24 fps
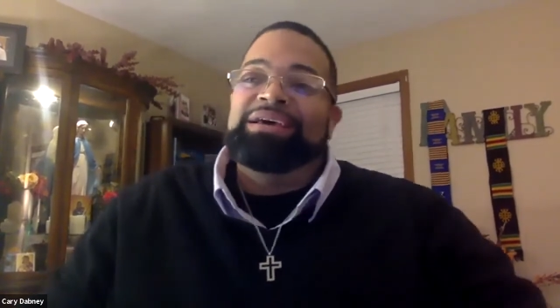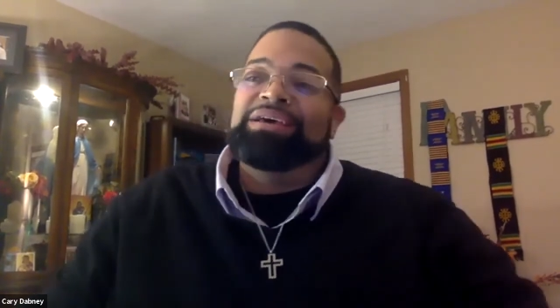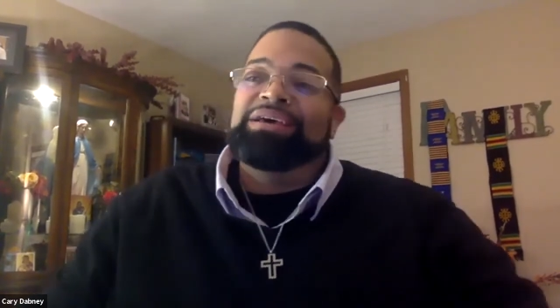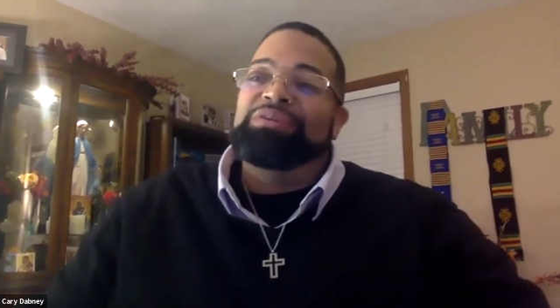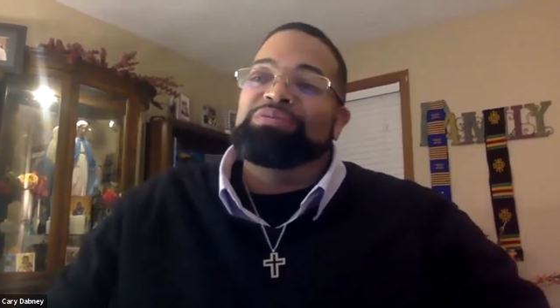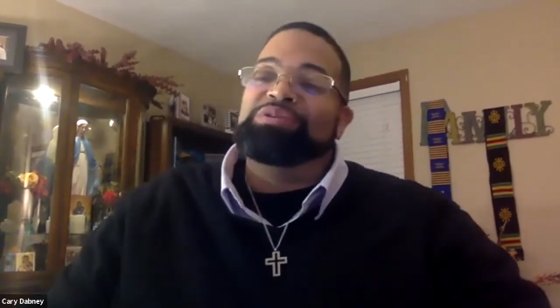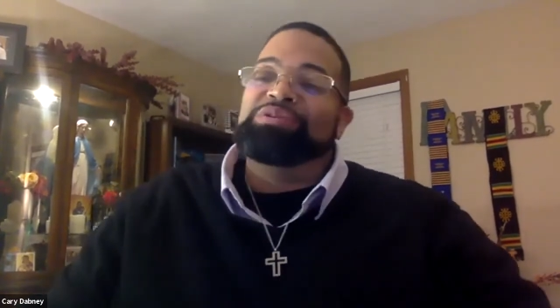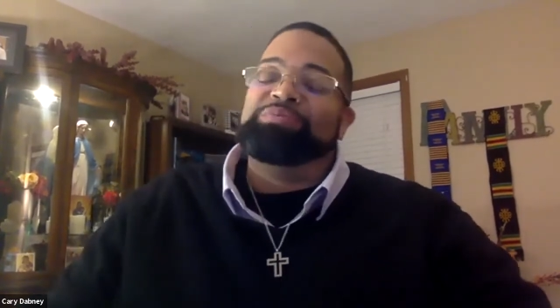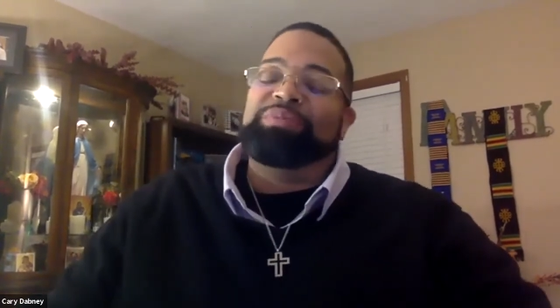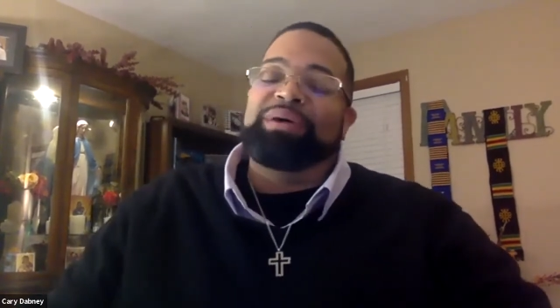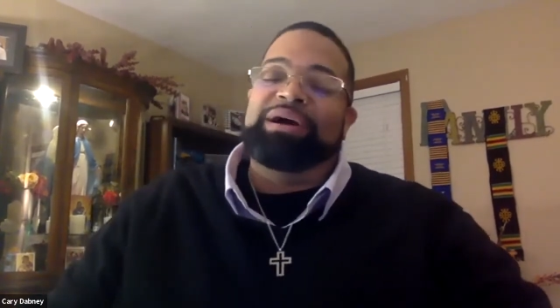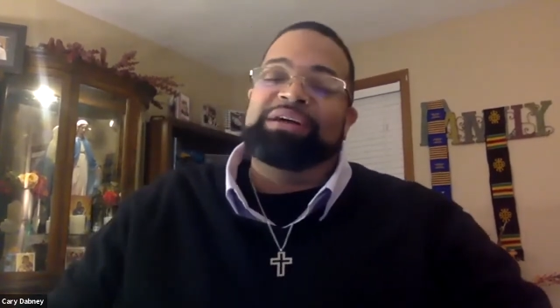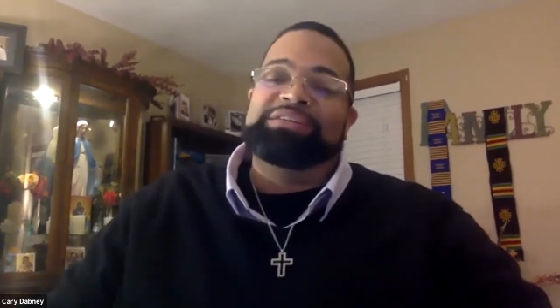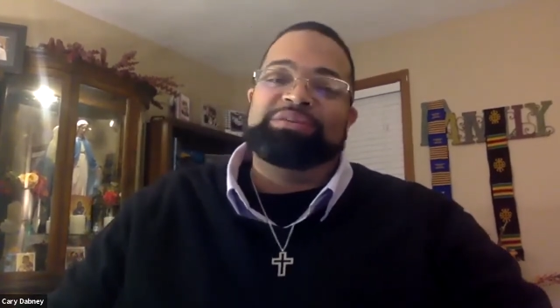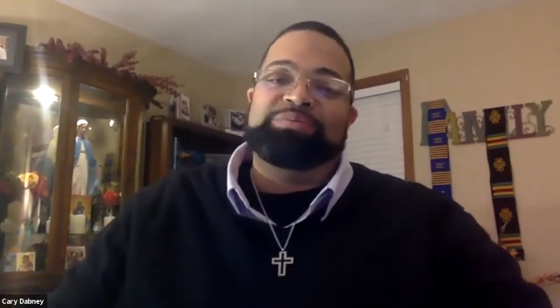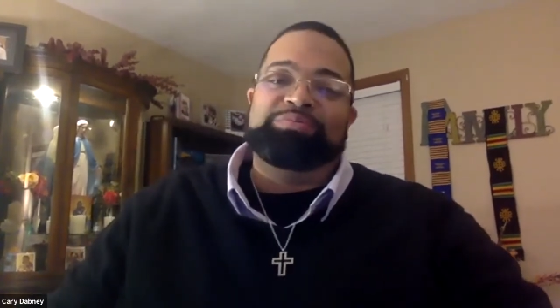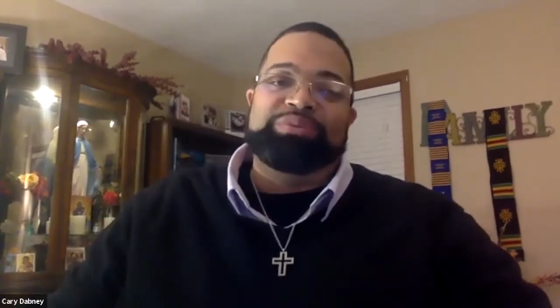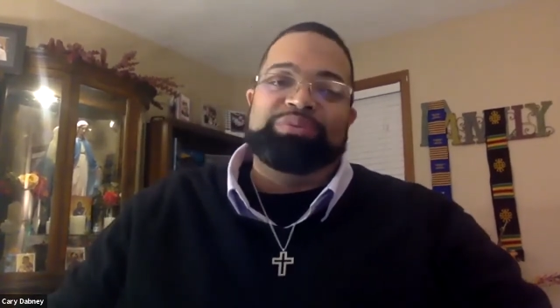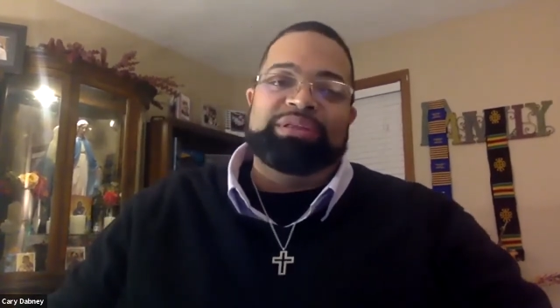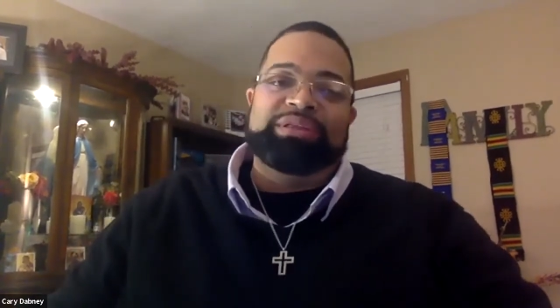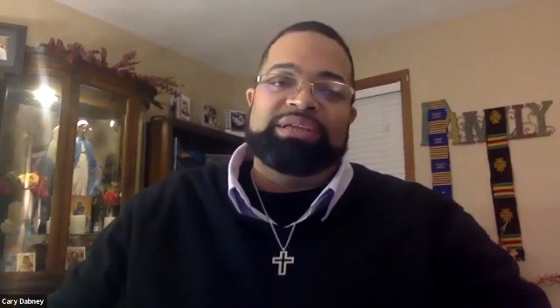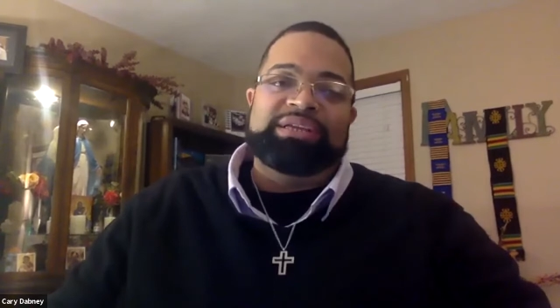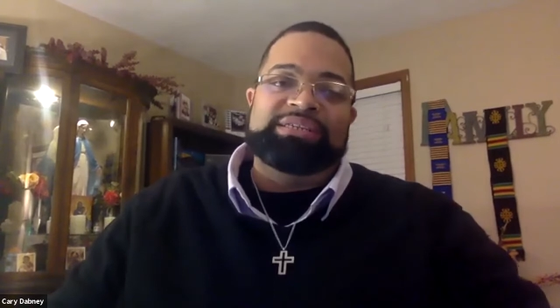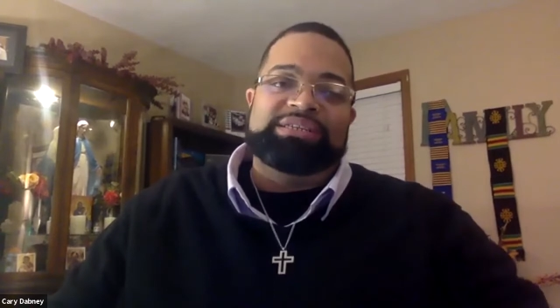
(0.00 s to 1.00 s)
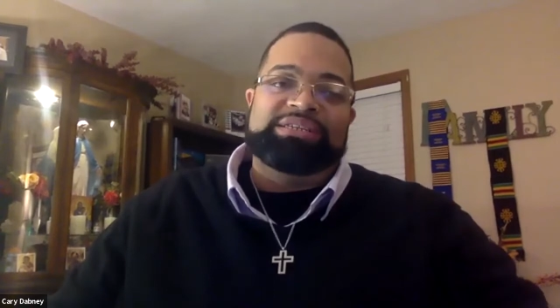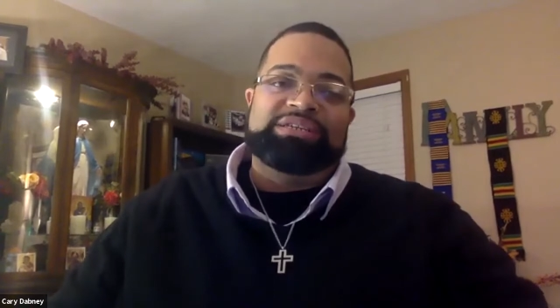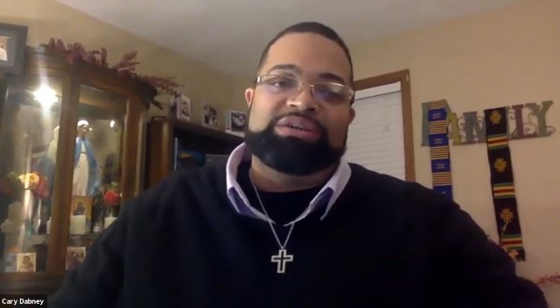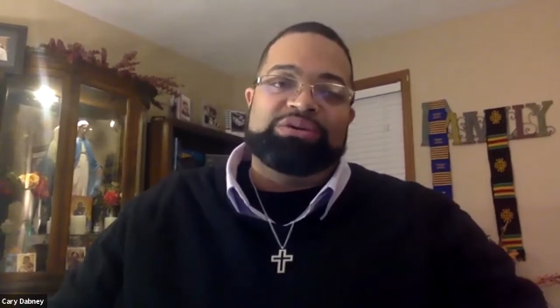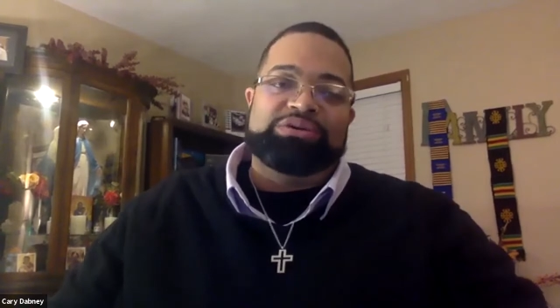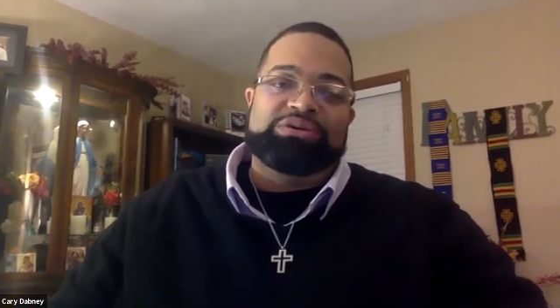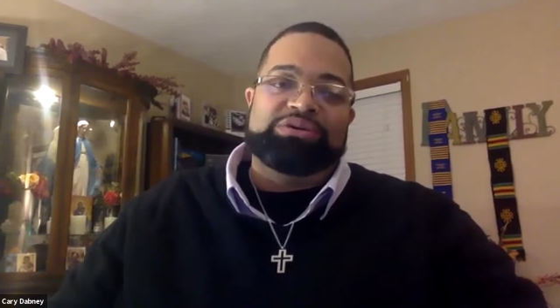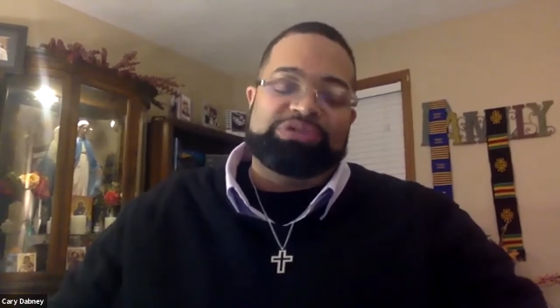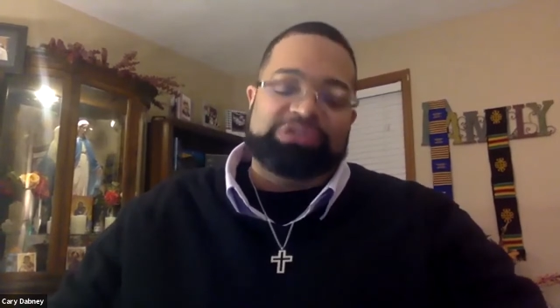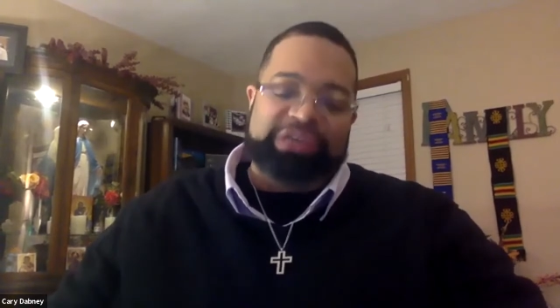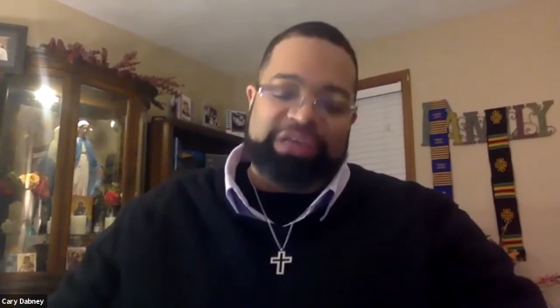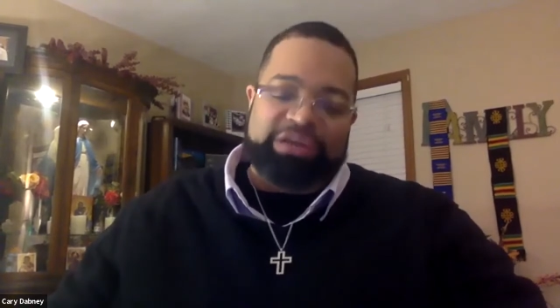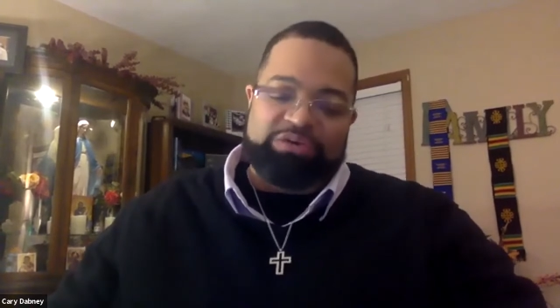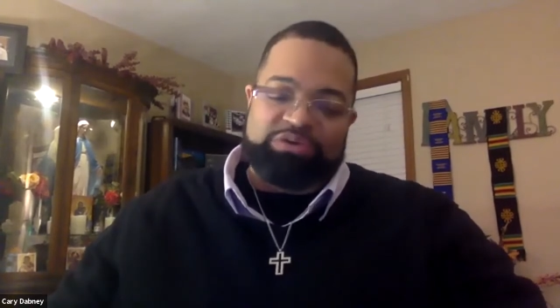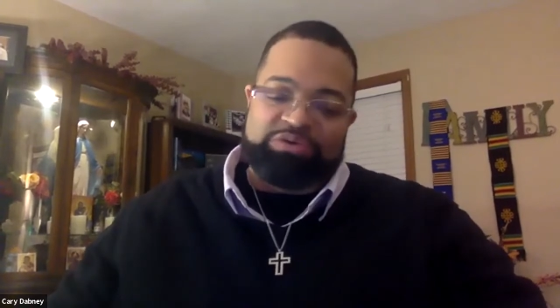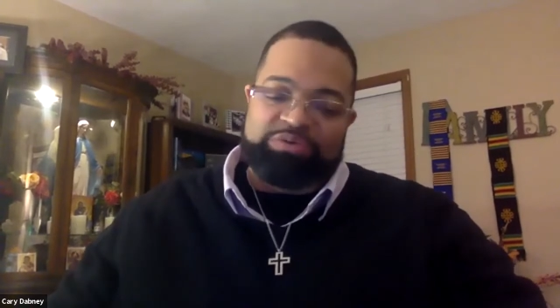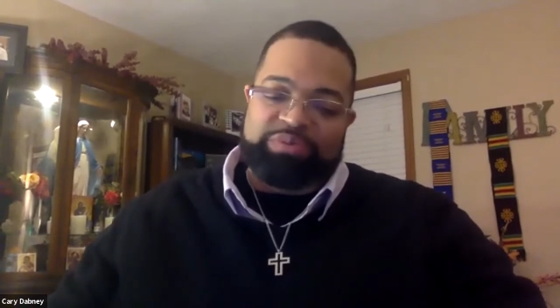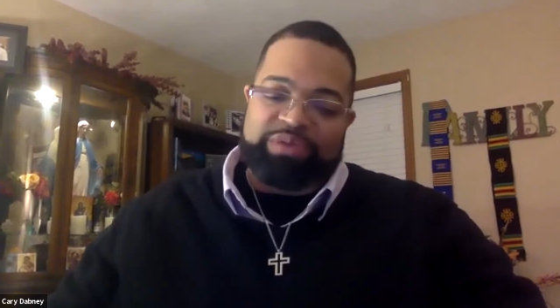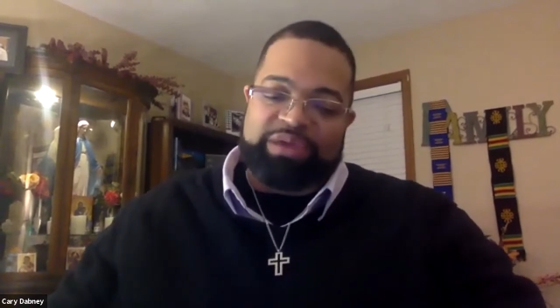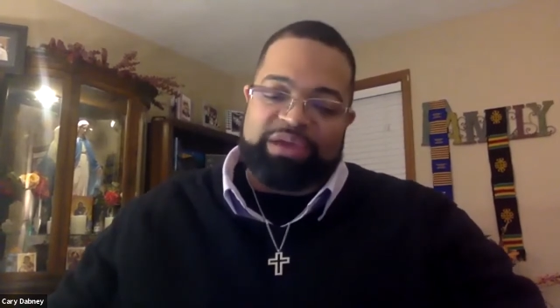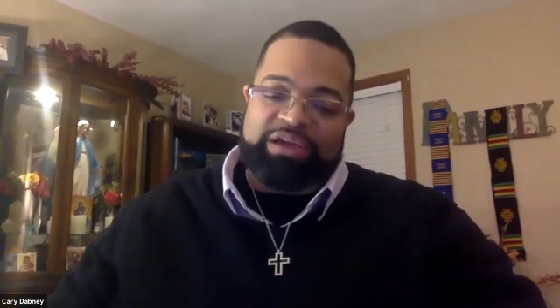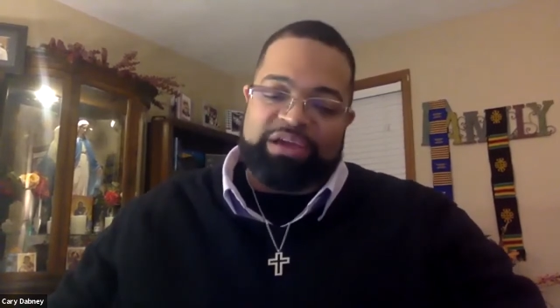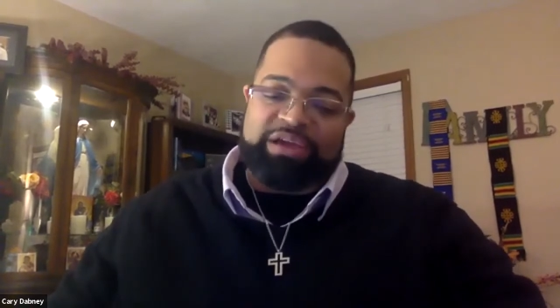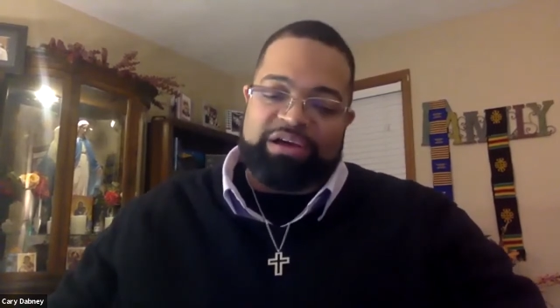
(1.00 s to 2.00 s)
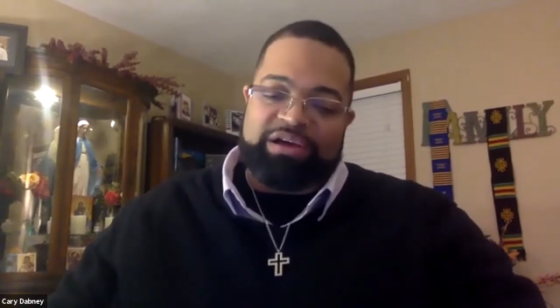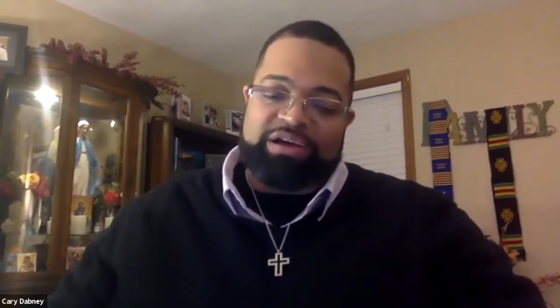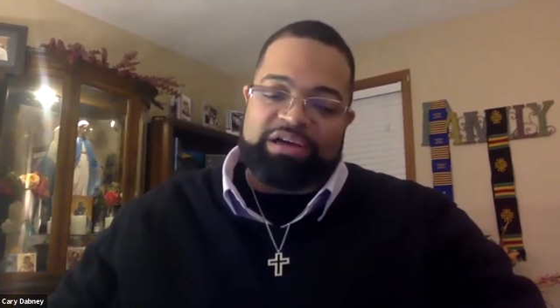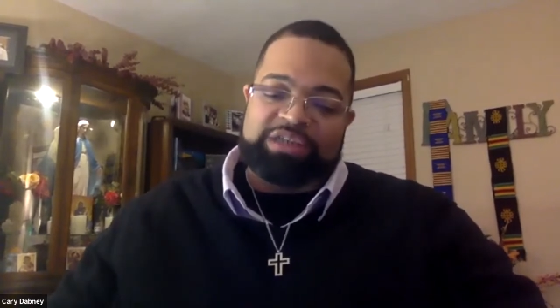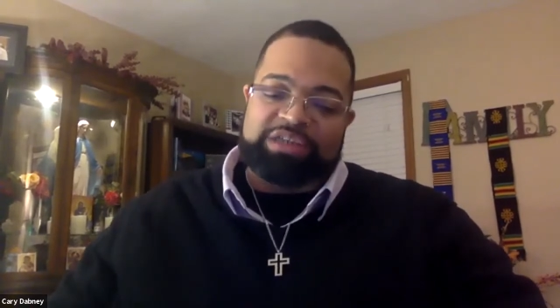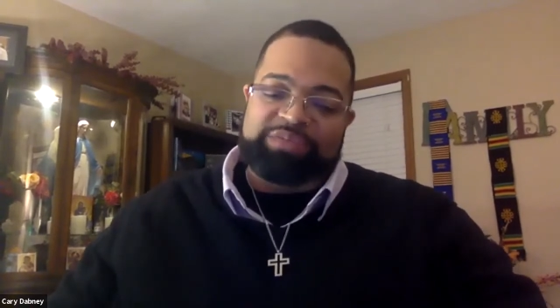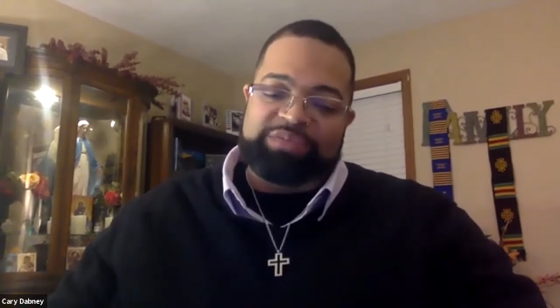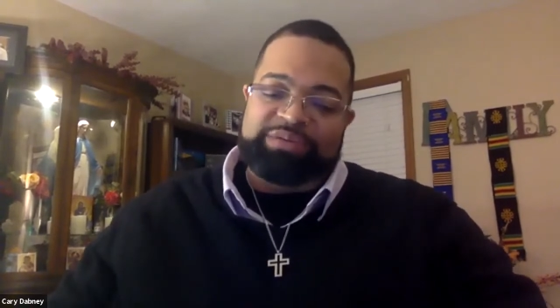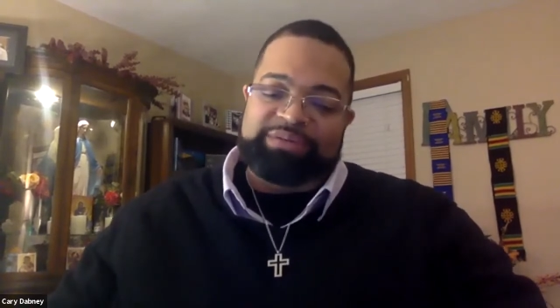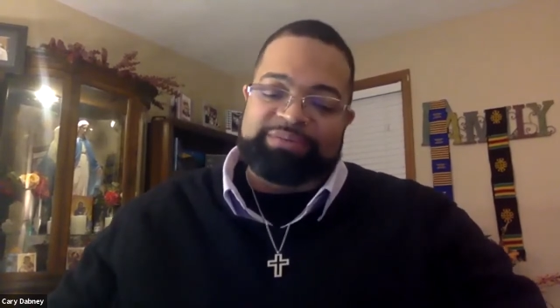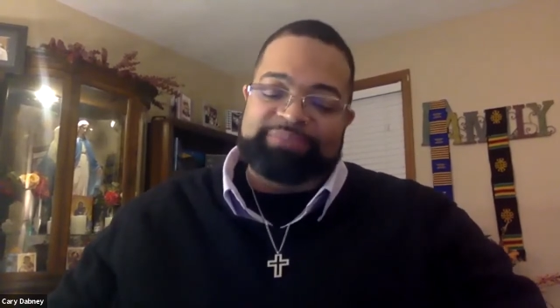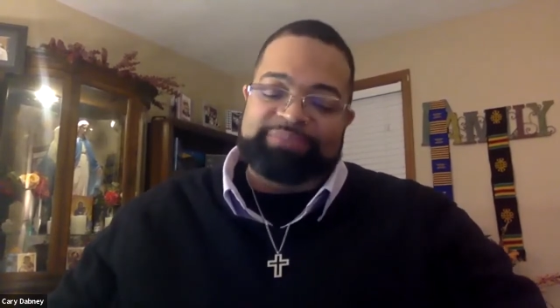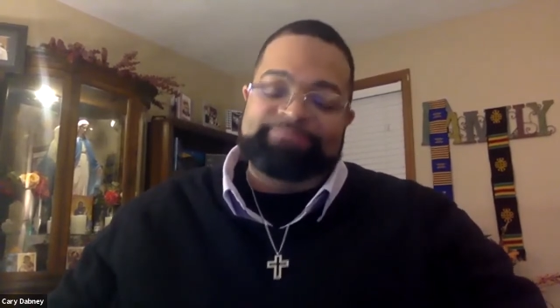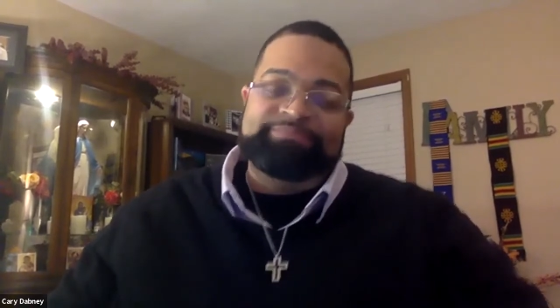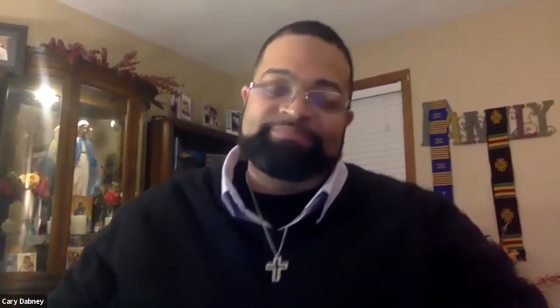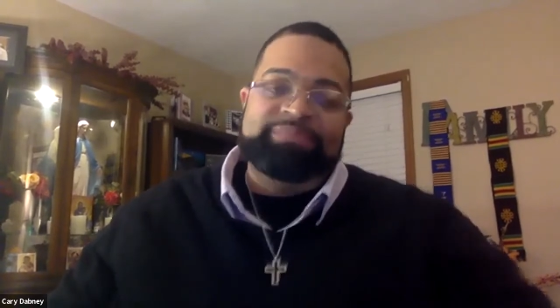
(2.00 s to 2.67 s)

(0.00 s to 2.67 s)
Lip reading: Responsibilities associated with being a husband,